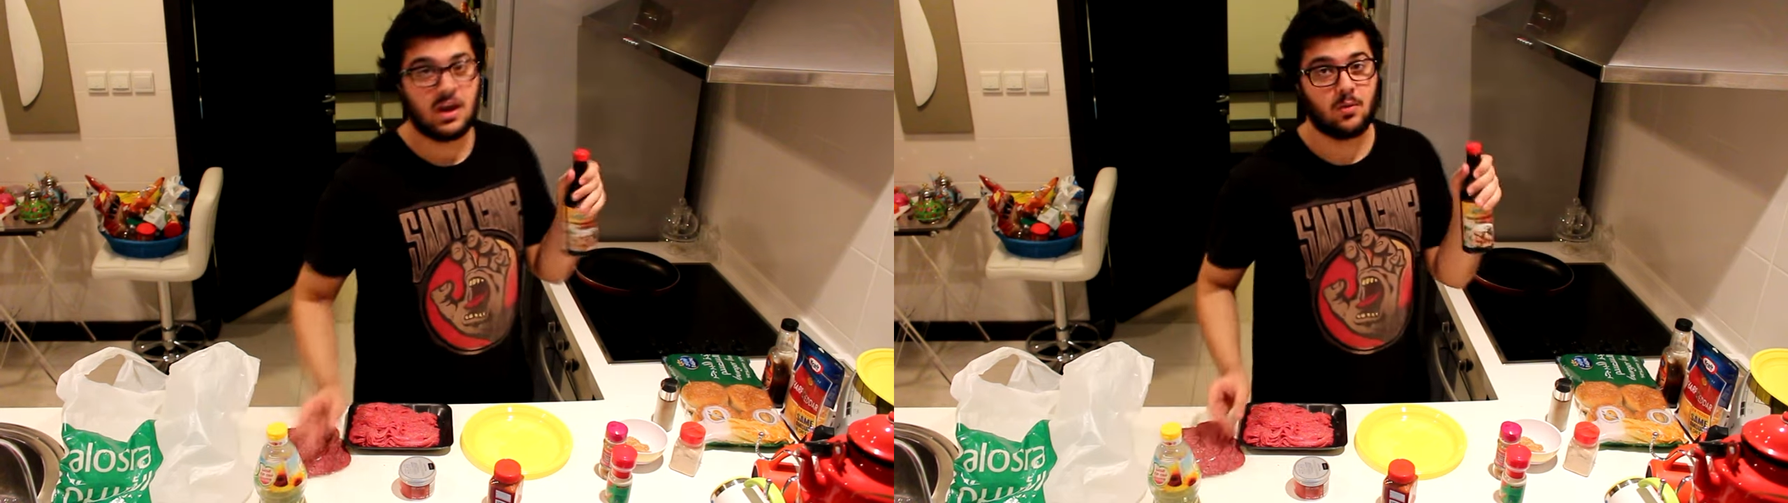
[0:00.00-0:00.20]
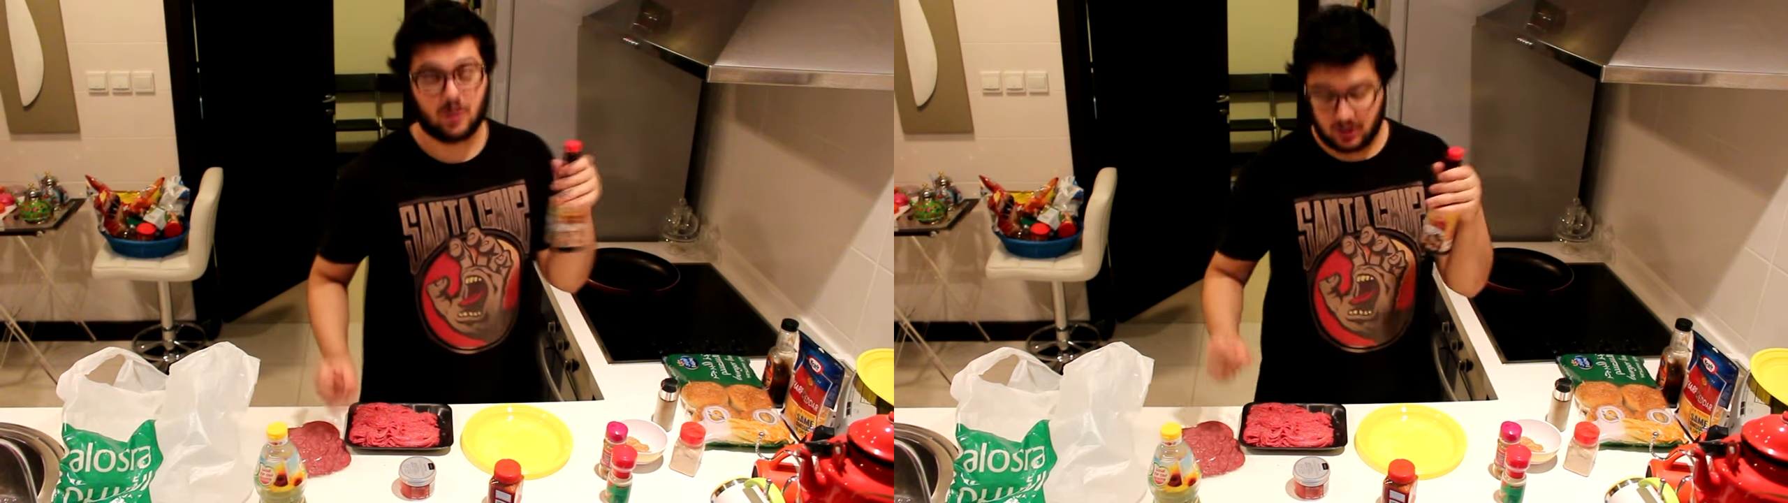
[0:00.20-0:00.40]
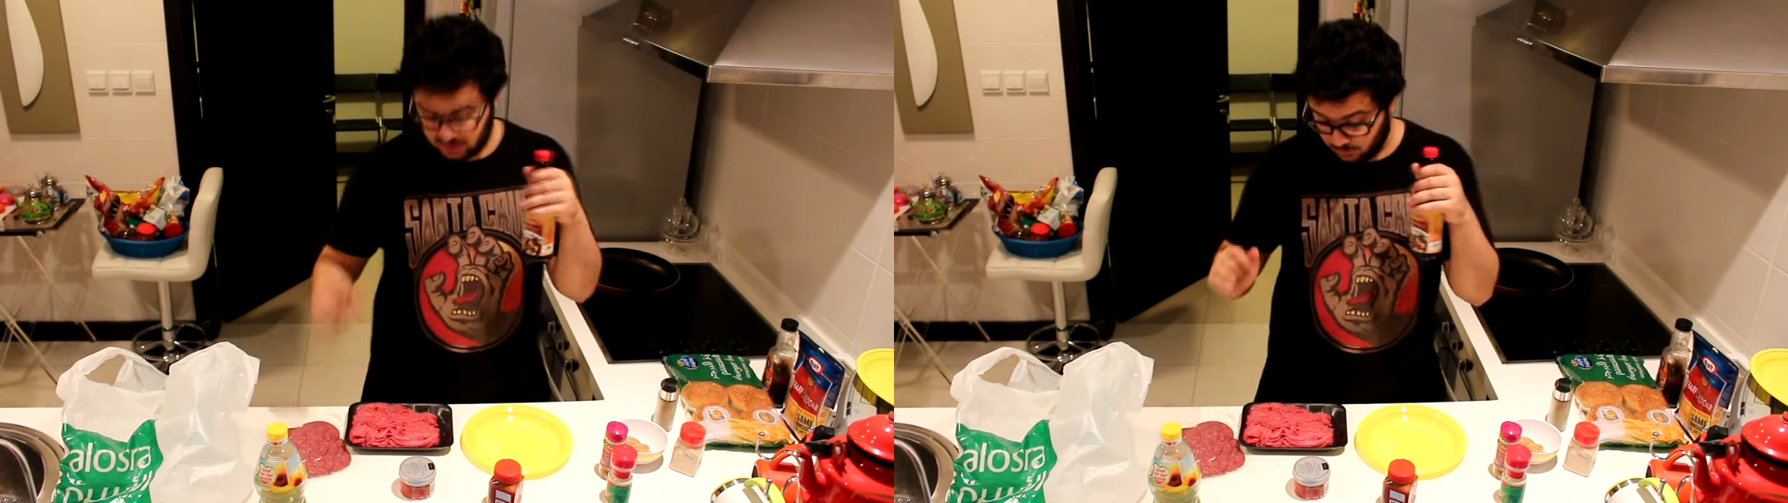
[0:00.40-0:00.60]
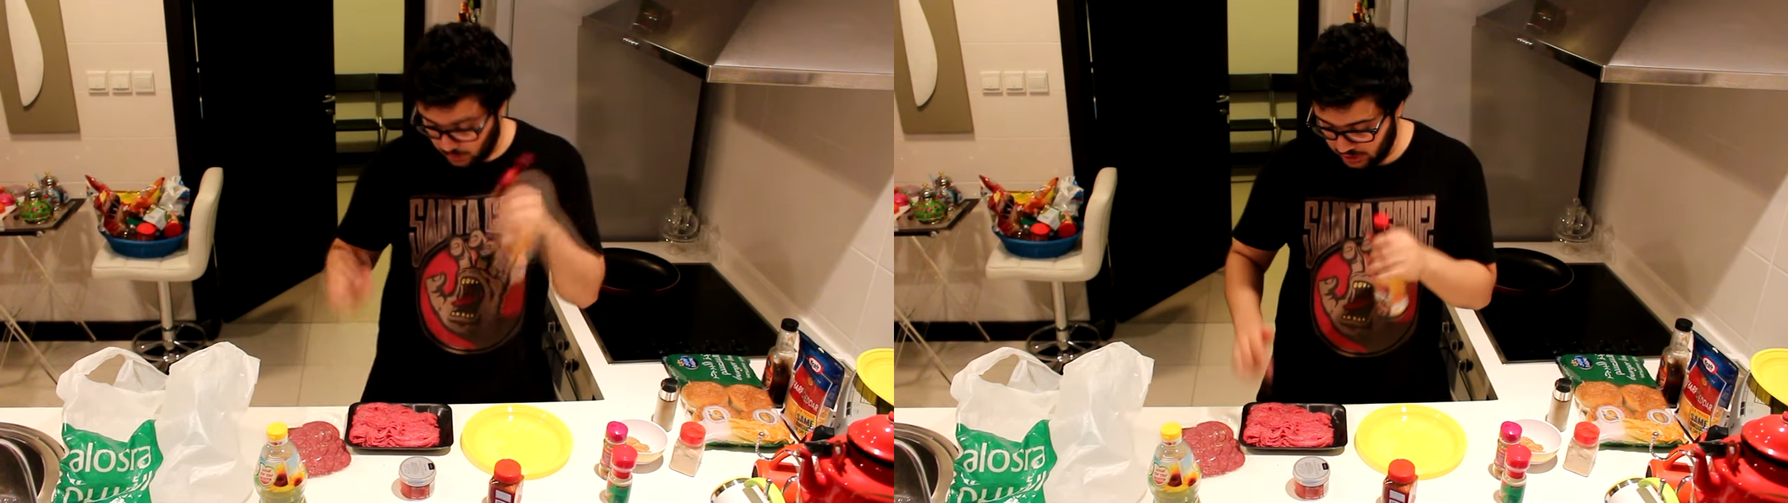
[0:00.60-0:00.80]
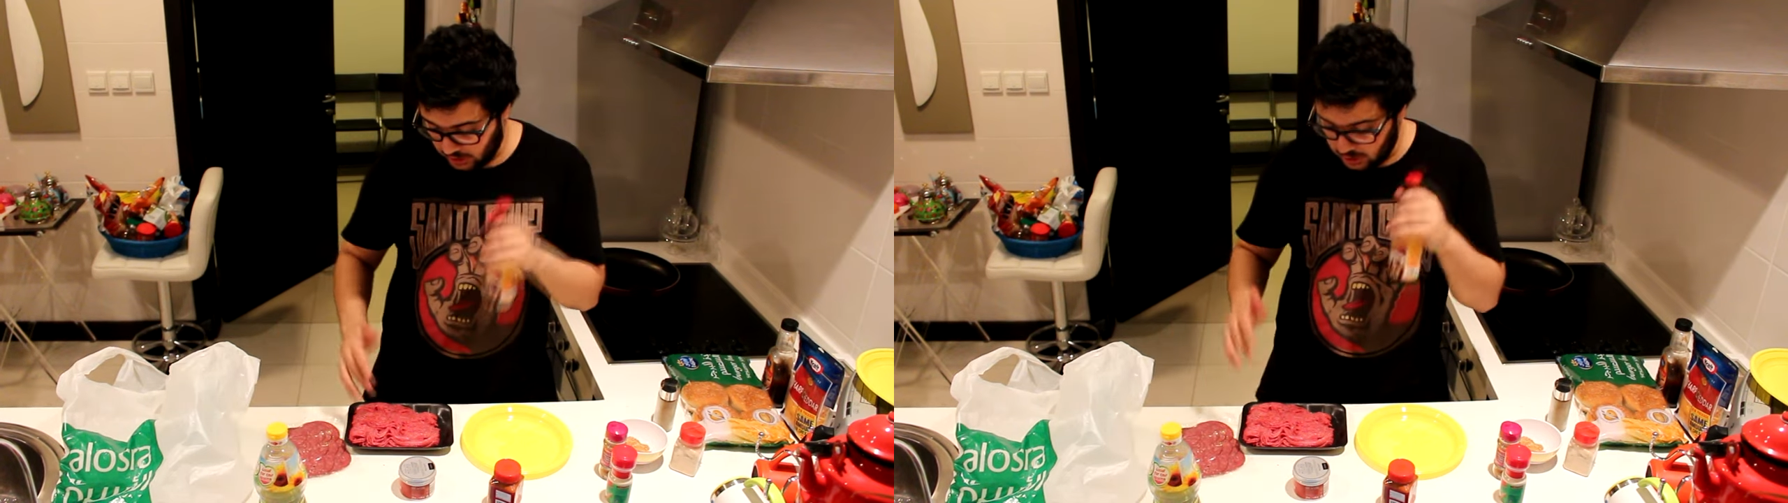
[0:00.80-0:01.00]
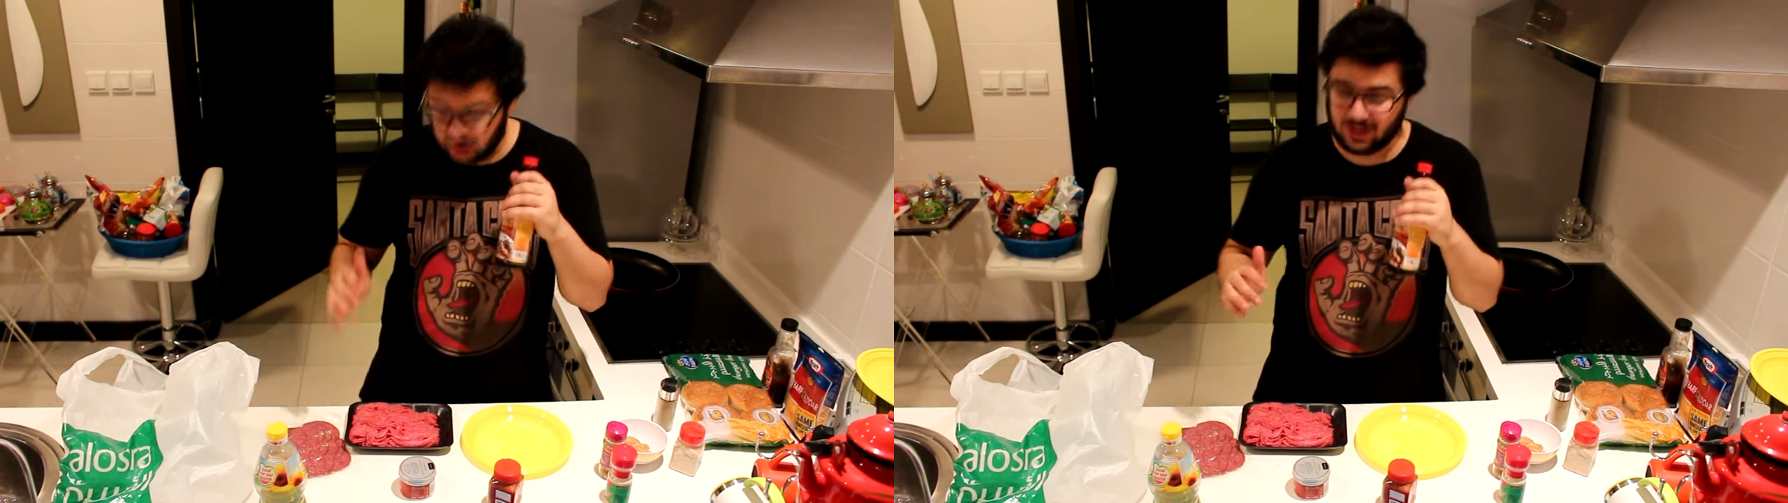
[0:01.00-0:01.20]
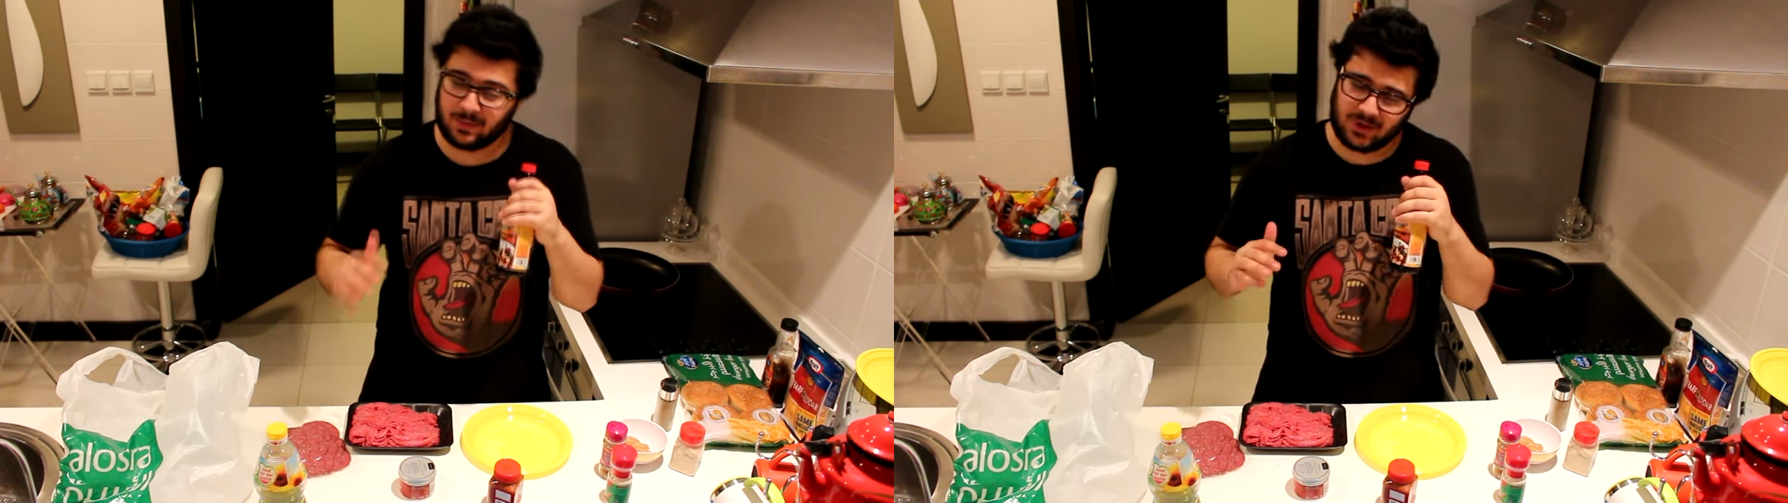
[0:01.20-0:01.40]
We're going to sprinkle it a little